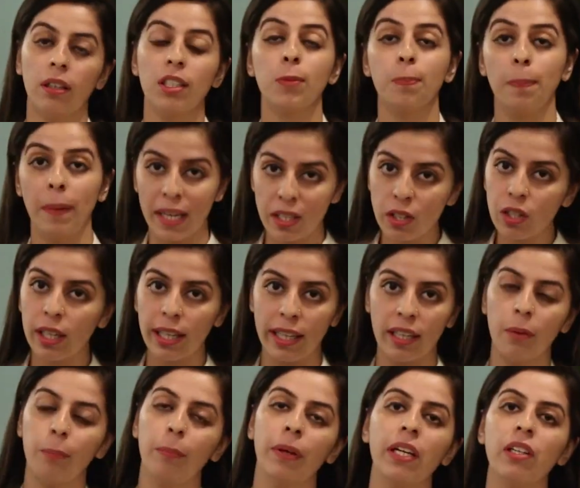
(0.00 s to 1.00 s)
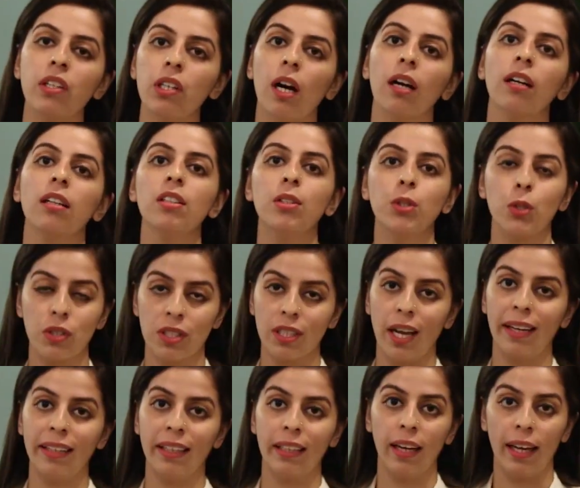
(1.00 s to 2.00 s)
especially in a patriarchal
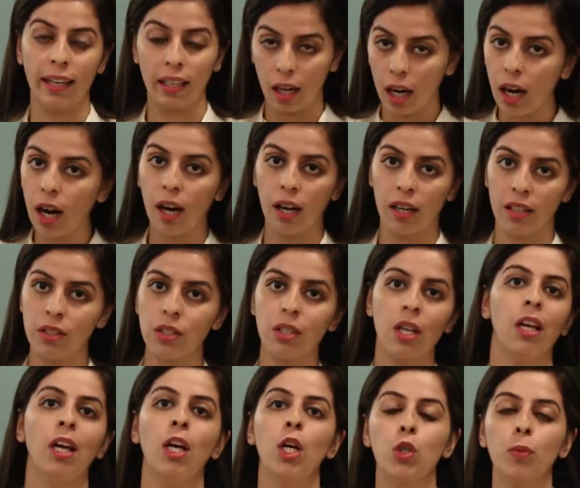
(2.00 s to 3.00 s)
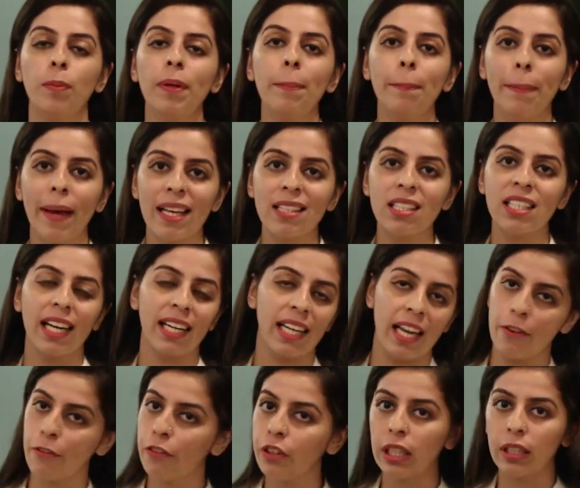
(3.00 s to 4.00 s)
society like ours, to be best
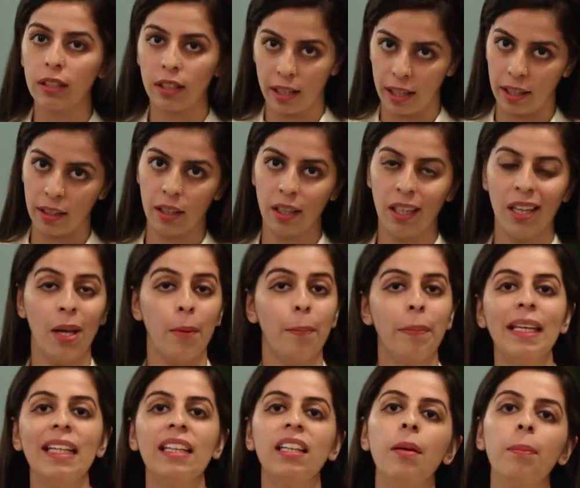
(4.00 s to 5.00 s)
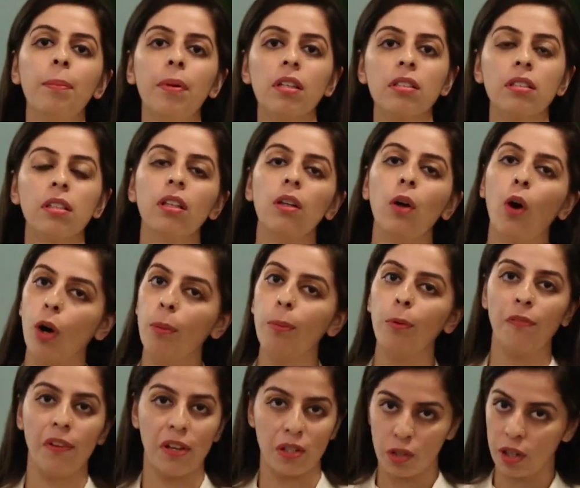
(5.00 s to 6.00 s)
at everything, be it their personal or
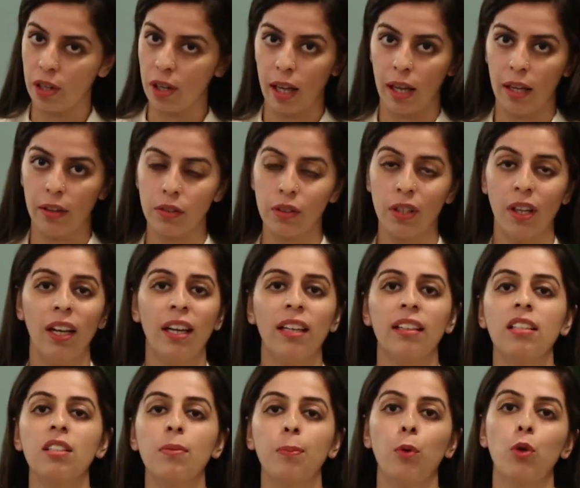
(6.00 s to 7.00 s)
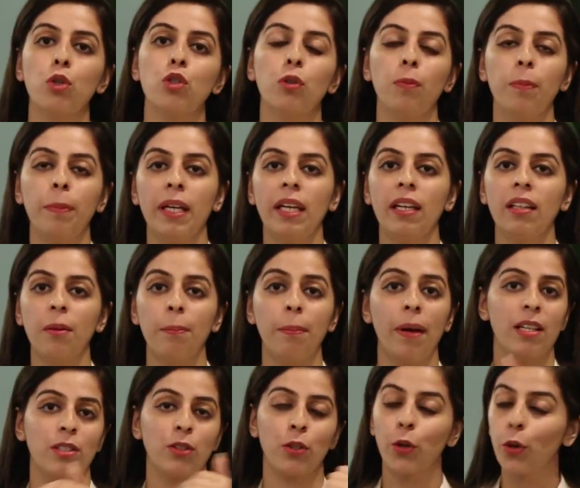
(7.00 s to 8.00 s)
professional lives. They're supposed to be the
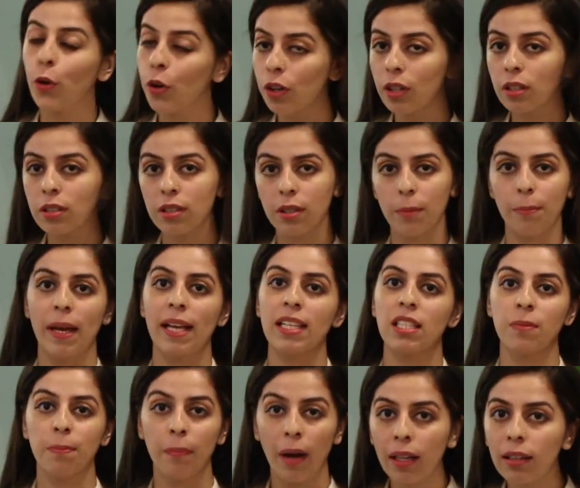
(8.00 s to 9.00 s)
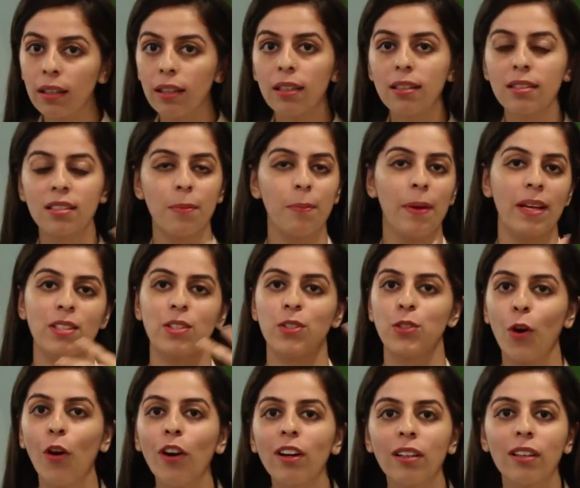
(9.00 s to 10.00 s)
best cooks, the best mothers, the
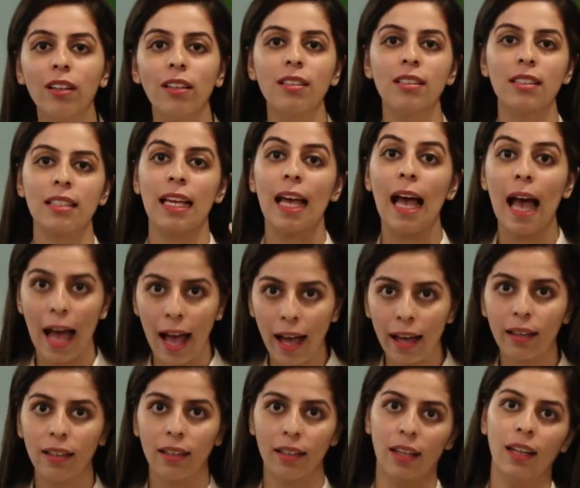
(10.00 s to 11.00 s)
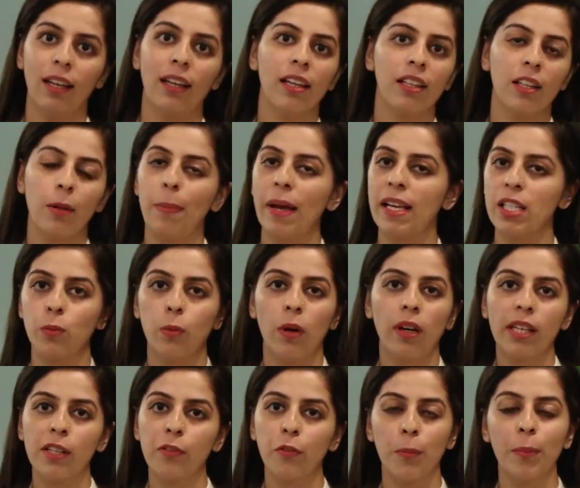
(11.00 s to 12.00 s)
best daughters, and the best
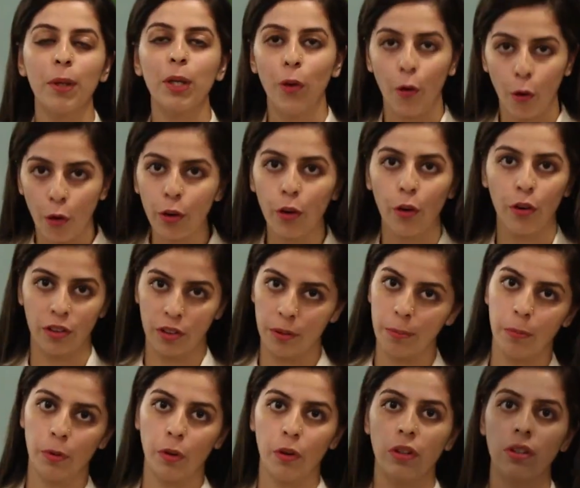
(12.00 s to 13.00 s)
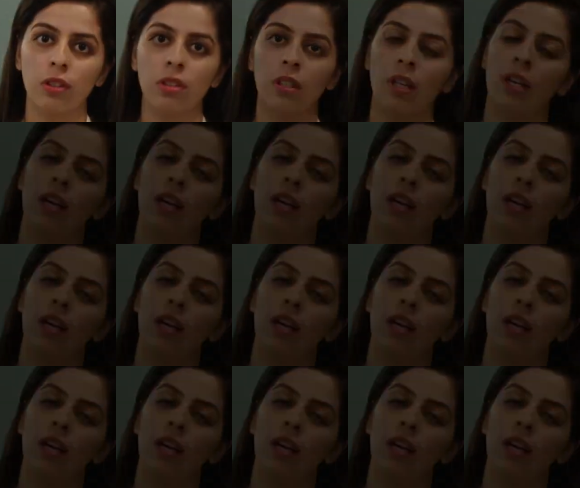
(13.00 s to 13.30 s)
working women or entrepreneurs.